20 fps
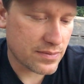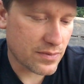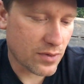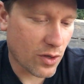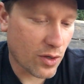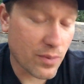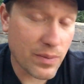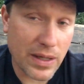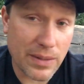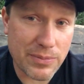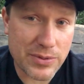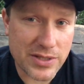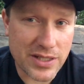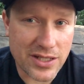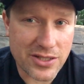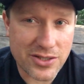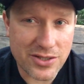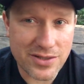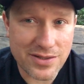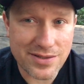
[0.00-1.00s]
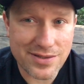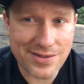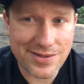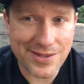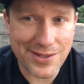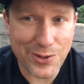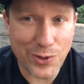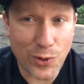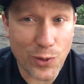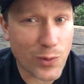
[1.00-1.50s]
all my possessions
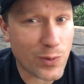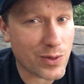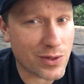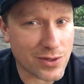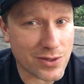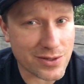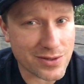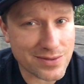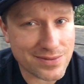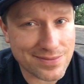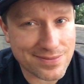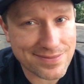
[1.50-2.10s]
in the whole world,